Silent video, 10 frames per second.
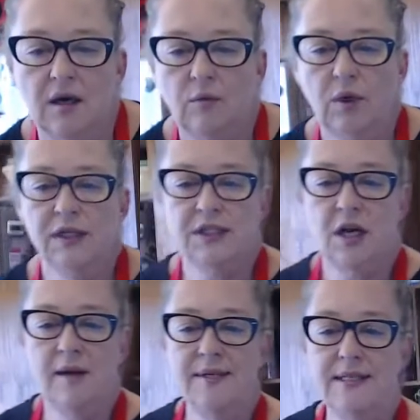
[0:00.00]
What
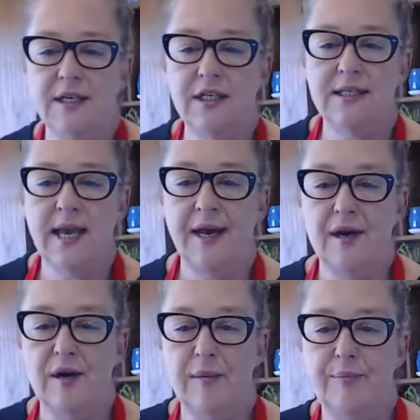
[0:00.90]
time is it? You just had
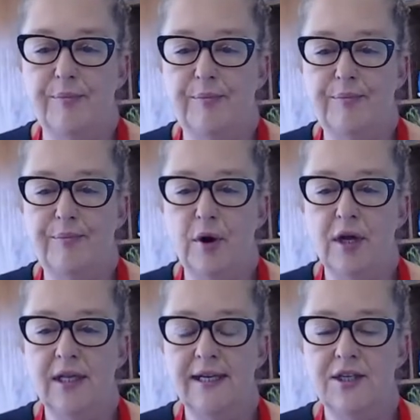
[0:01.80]
a
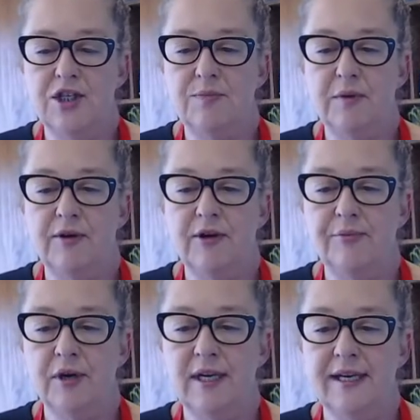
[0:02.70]
broccoli
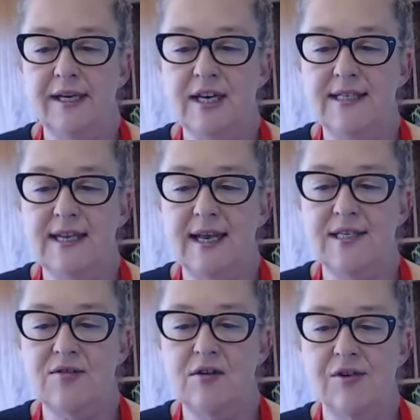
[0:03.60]
cheese
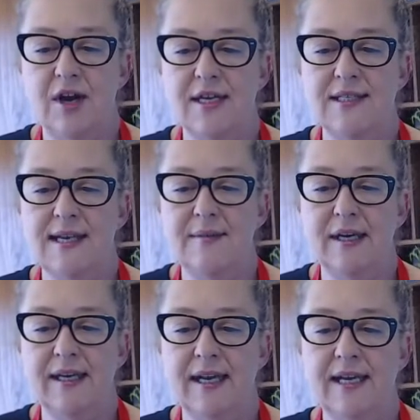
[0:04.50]
casserole. Nice,
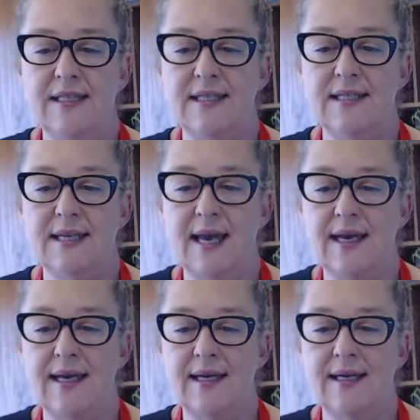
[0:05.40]
Emily. It's
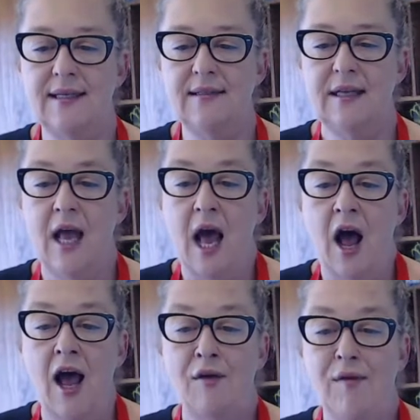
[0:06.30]
hi,
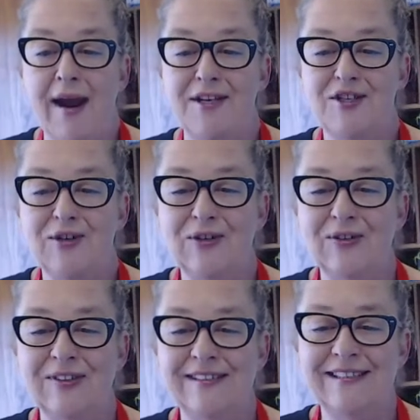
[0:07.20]

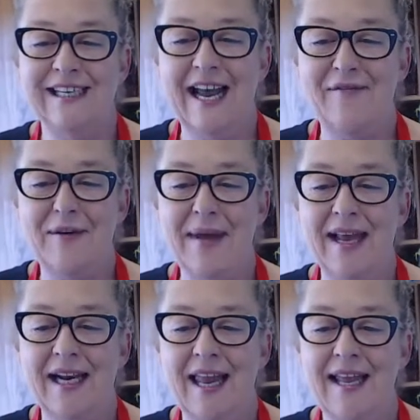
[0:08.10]
Rachel. G'day from
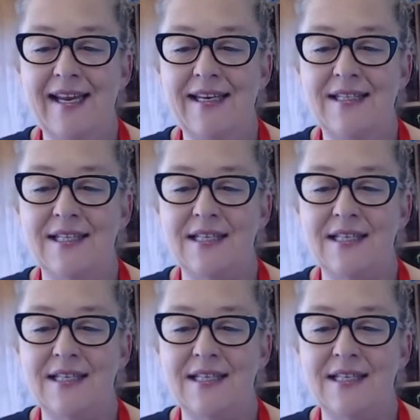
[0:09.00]
Adelaide.